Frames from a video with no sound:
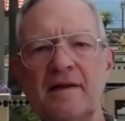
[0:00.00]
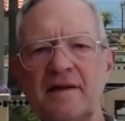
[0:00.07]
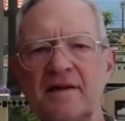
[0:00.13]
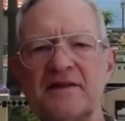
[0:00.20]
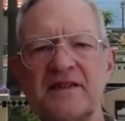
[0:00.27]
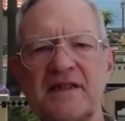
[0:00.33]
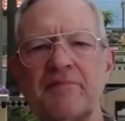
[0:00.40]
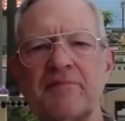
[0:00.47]

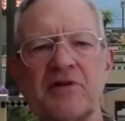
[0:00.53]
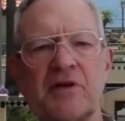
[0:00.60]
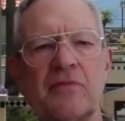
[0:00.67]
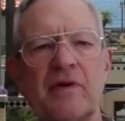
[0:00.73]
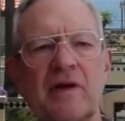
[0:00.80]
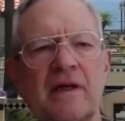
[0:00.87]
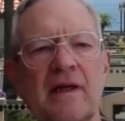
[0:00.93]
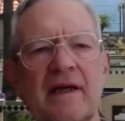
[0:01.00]

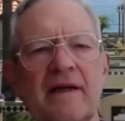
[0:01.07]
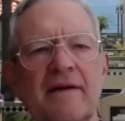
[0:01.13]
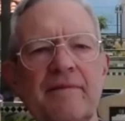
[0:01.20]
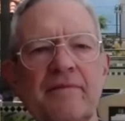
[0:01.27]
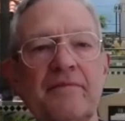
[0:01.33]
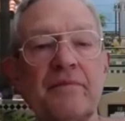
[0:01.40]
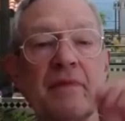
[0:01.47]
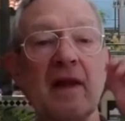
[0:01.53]
Subsequently,
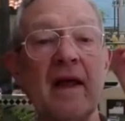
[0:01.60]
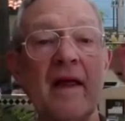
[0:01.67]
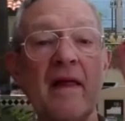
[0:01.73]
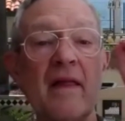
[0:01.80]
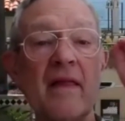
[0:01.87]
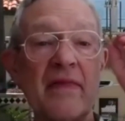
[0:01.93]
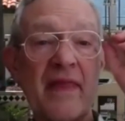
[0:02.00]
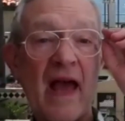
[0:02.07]

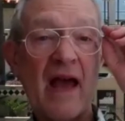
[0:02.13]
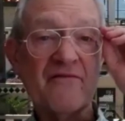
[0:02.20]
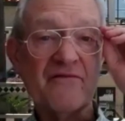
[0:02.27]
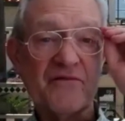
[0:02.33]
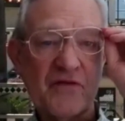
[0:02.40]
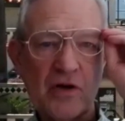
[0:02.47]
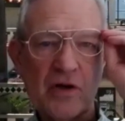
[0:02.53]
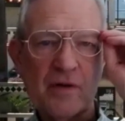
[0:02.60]
that
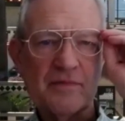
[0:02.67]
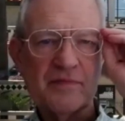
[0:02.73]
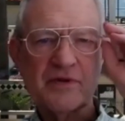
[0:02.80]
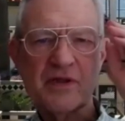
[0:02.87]
firm